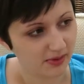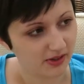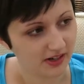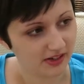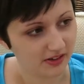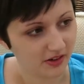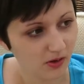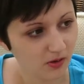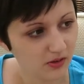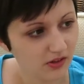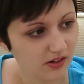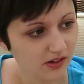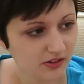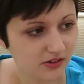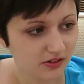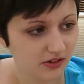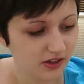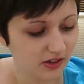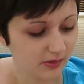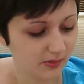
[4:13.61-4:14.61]
but I know that
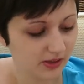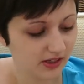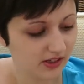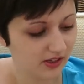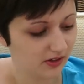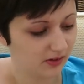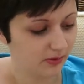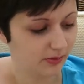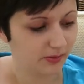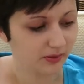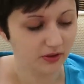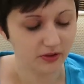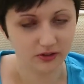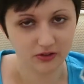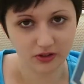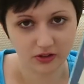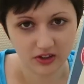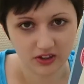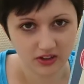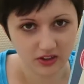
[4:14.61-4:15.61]
it's going to be cute
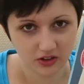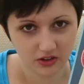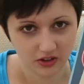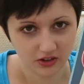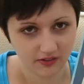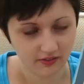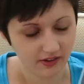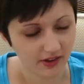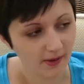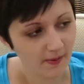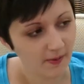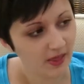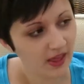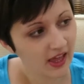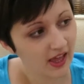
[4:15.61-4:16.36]
because look at the cover.